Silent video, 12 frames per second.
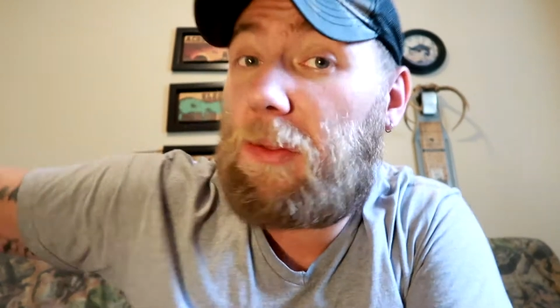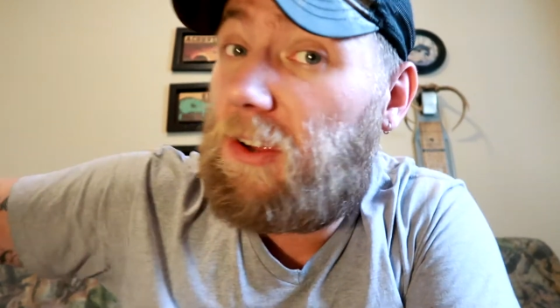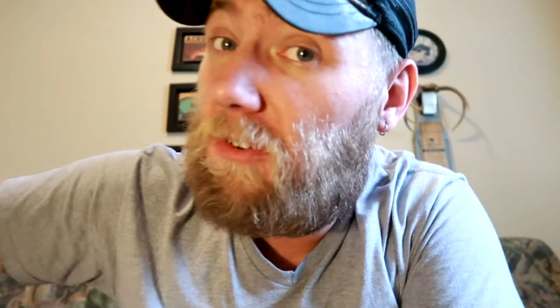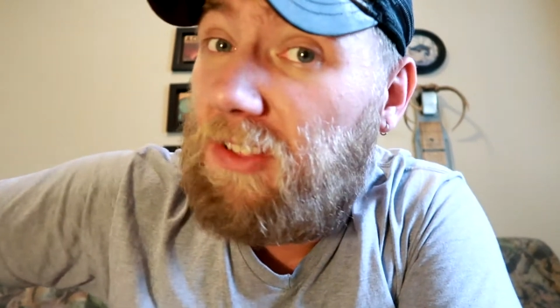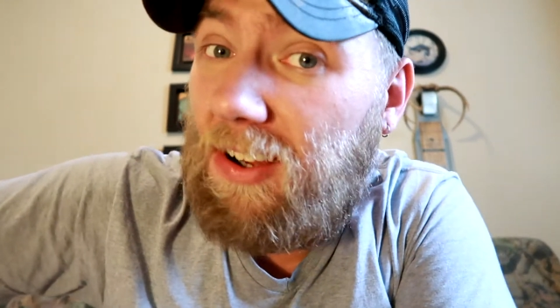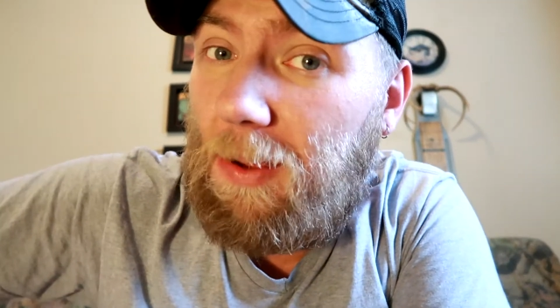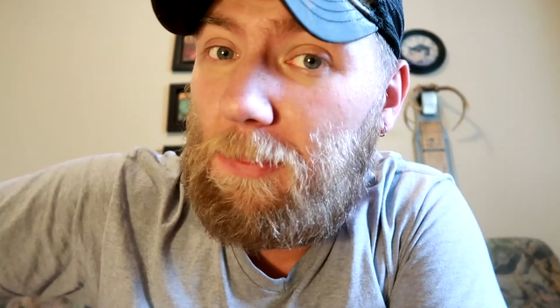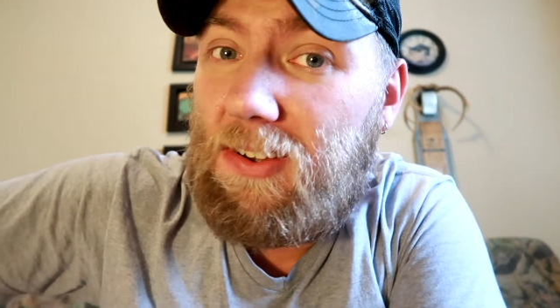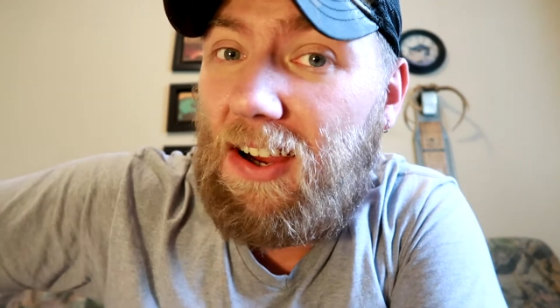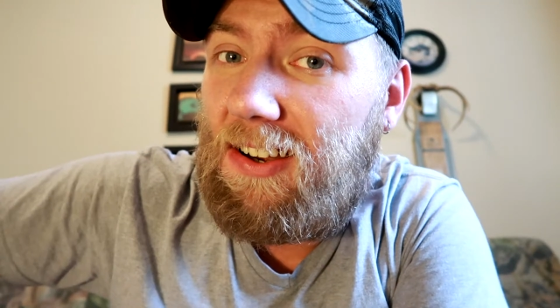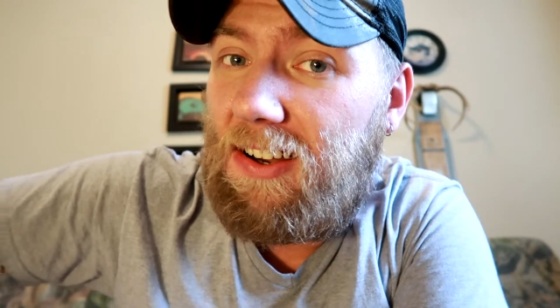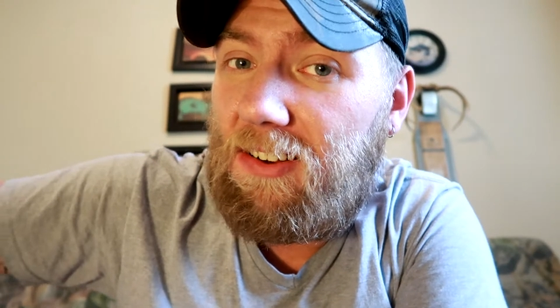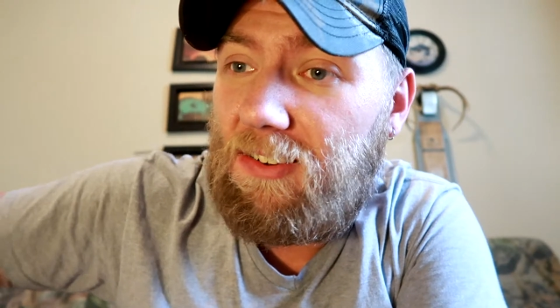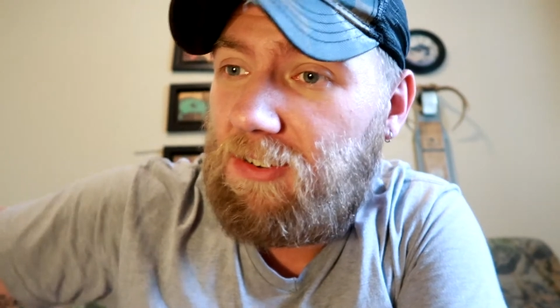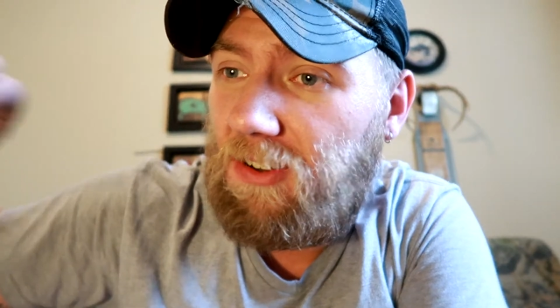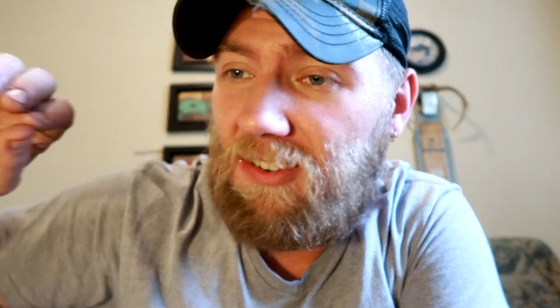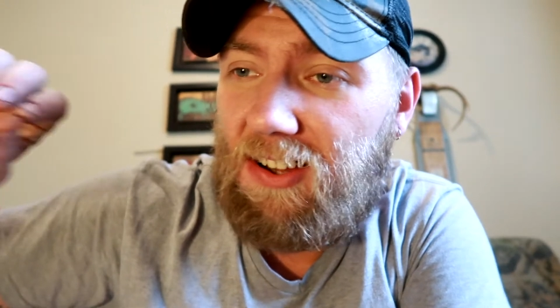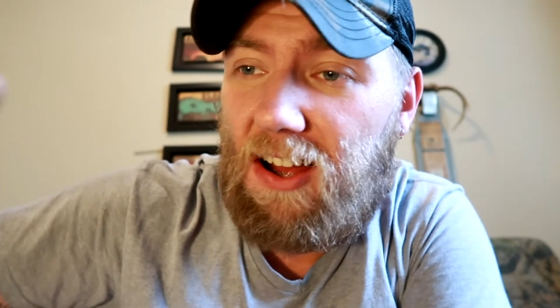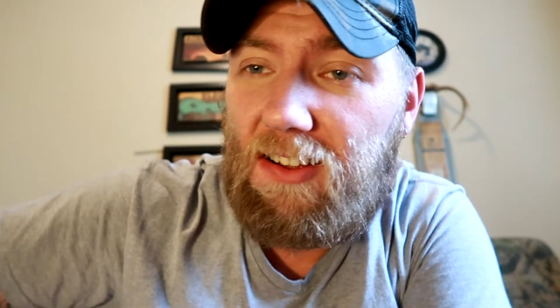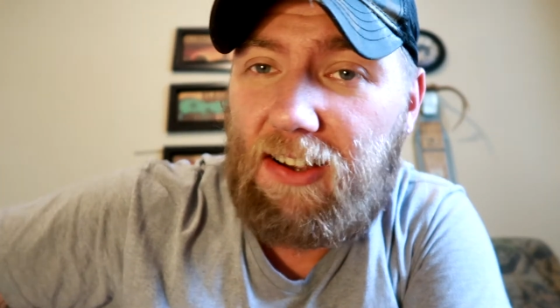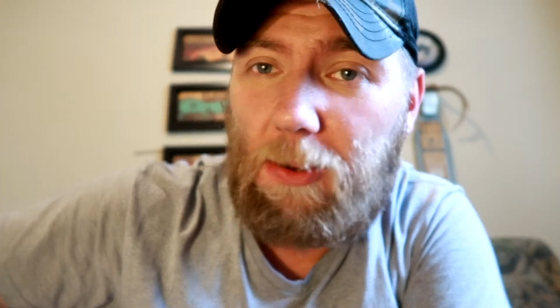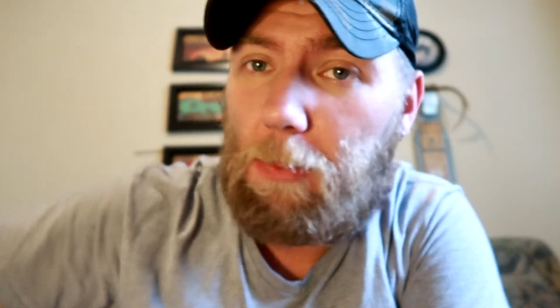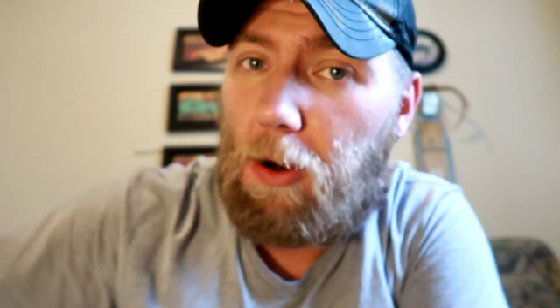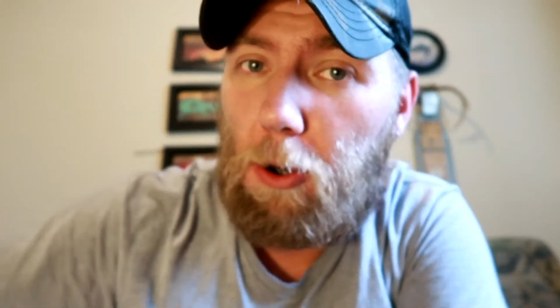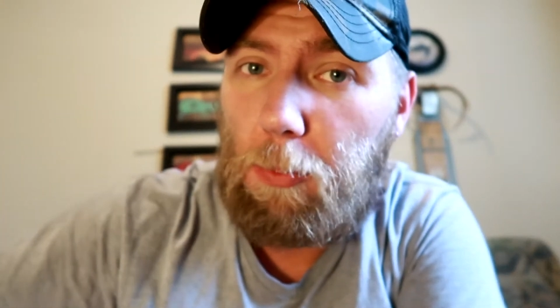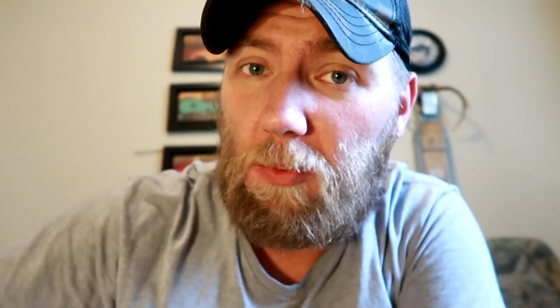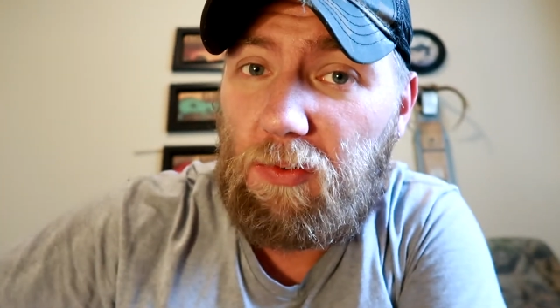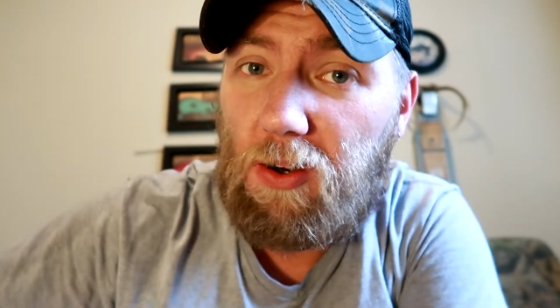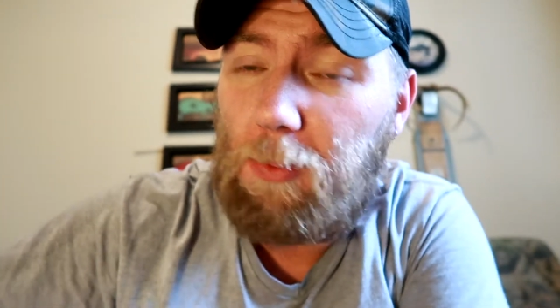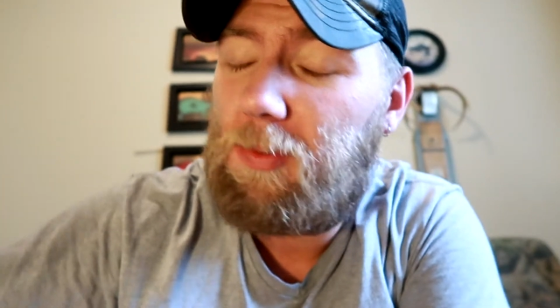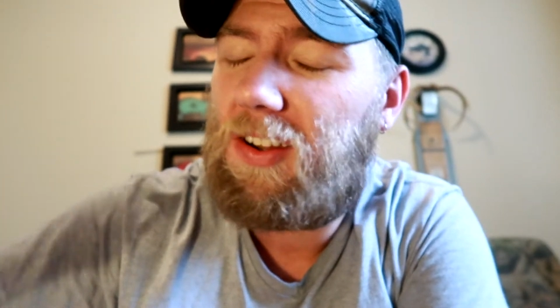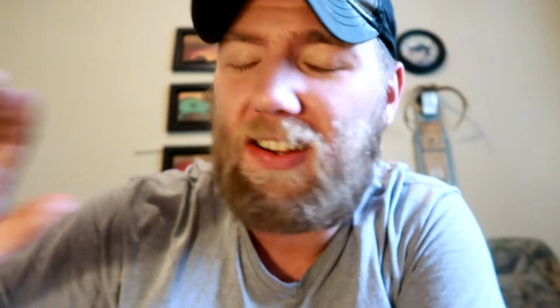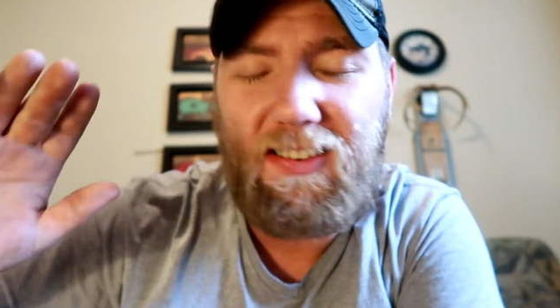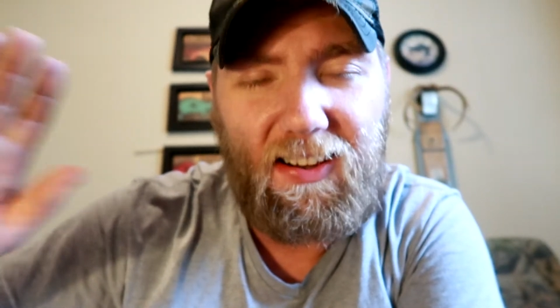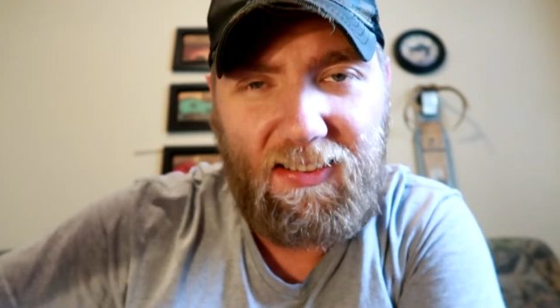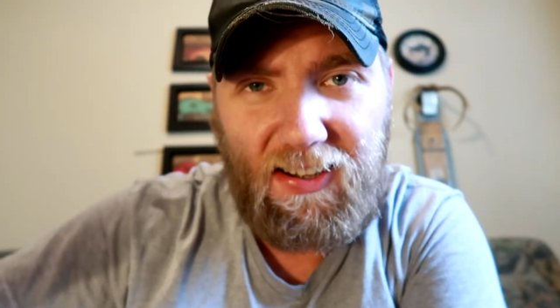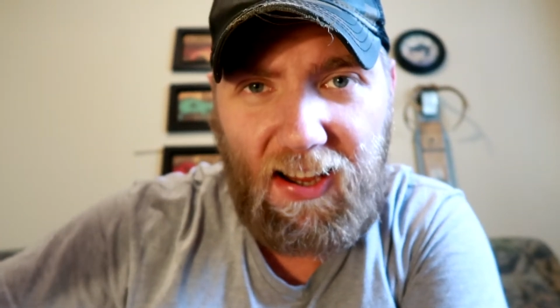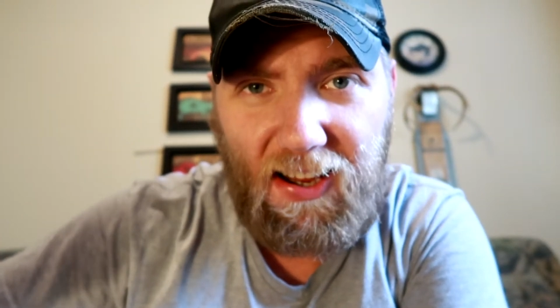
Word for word: with everything I'm saying here, it's gonna sound like I'm a homophobe, and that's not the